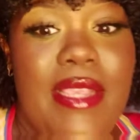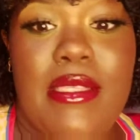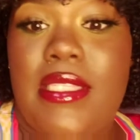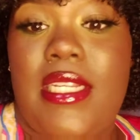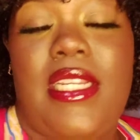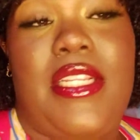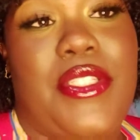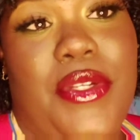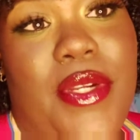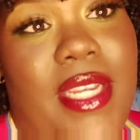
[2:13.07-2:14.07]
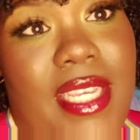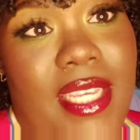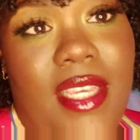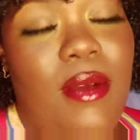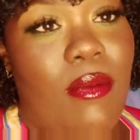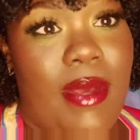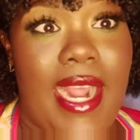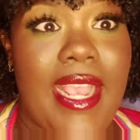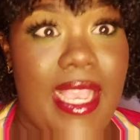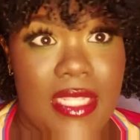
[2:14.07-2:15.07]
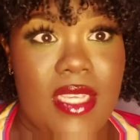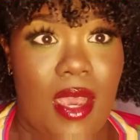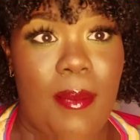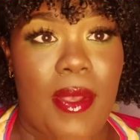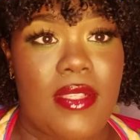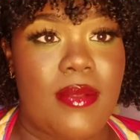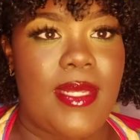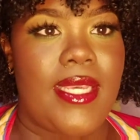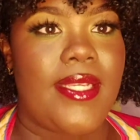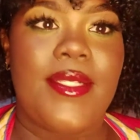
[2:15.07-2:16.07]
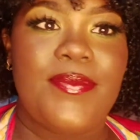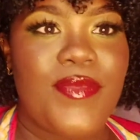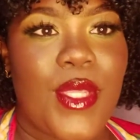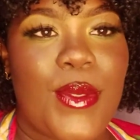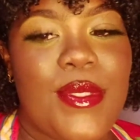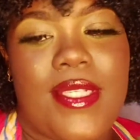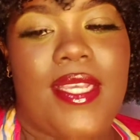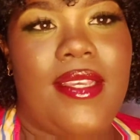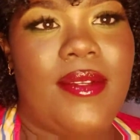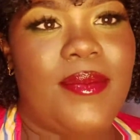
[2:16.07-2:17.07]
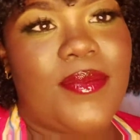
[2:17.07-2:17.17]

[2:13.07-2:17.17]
used to literally, when I get up, I used to be like, you know, Zion,